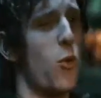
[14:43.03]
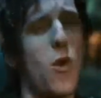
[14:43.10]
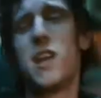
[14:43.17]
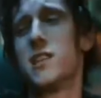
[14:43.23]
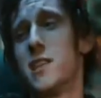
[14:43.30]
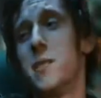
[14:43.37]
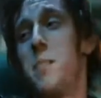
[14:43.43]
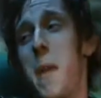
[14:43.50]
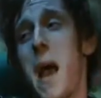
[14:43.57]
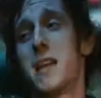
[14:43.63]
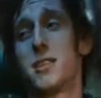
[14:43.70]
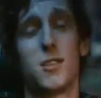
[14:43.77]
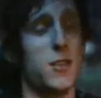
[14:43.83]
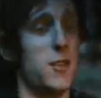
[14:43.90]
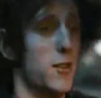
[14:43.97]
Crazy
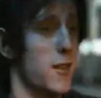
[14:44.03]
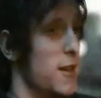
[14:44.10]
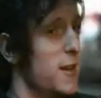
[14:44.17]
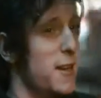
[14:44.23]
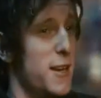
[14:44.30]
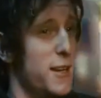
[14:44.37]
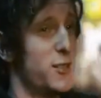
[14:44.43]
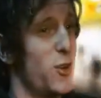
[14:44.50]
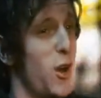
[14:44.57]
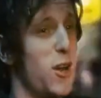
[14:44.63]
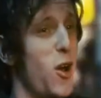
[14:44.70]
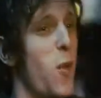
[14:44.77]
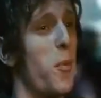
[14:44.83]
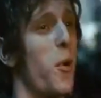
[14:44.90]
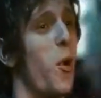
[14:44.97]
bastard.
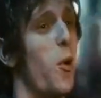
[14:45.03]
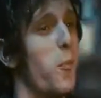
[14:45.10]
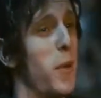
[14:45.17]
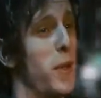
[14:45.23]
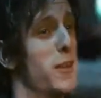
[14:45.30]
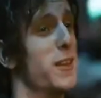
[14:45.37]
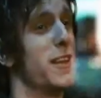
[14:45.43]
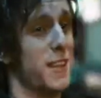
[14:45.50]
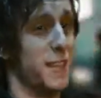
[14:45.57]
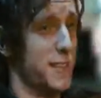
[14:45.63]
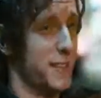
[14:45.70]
Try to hop a whole building.